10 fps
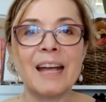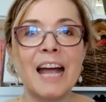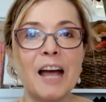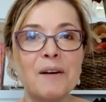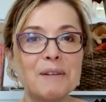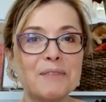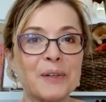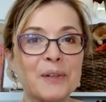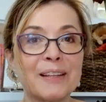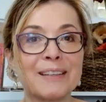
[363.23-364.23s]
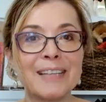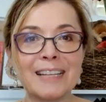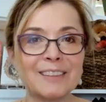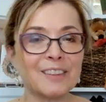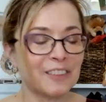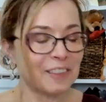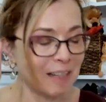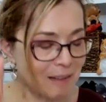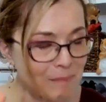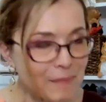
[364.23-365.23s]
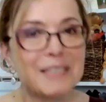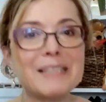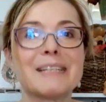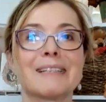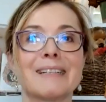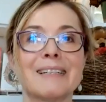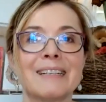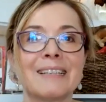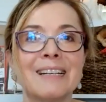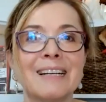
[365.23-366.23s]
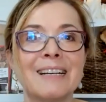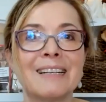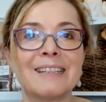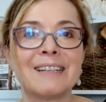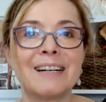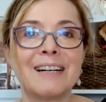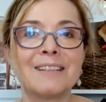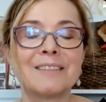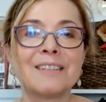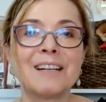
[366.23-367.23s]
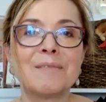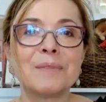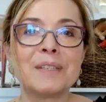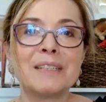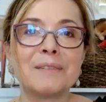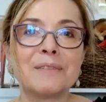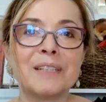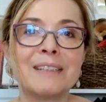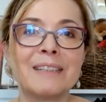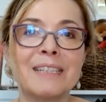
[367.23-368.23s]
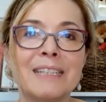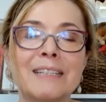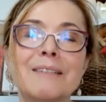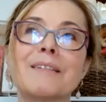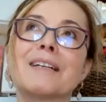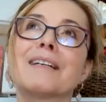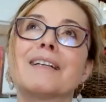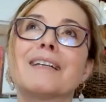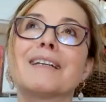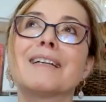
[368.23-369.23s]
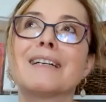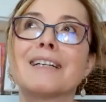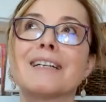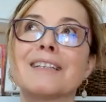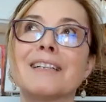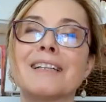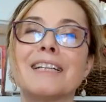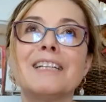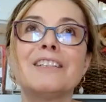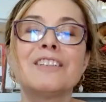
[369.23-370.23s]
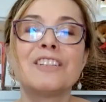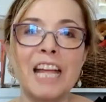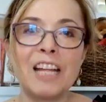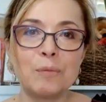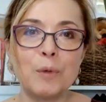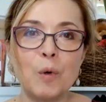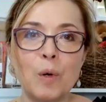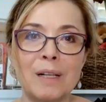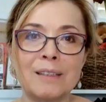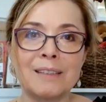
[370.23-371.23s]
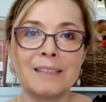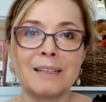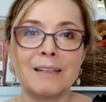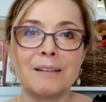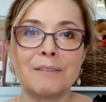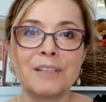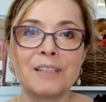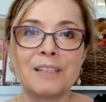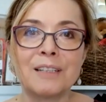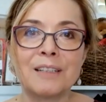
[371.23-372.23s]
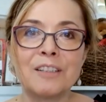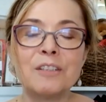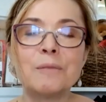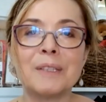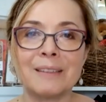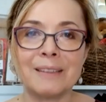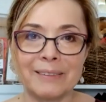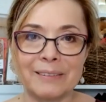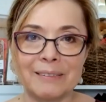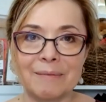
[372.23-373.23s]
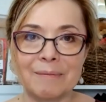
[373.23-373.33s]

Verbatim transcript: However, that does not mean that I do not believe in the the intangible quality of humanness.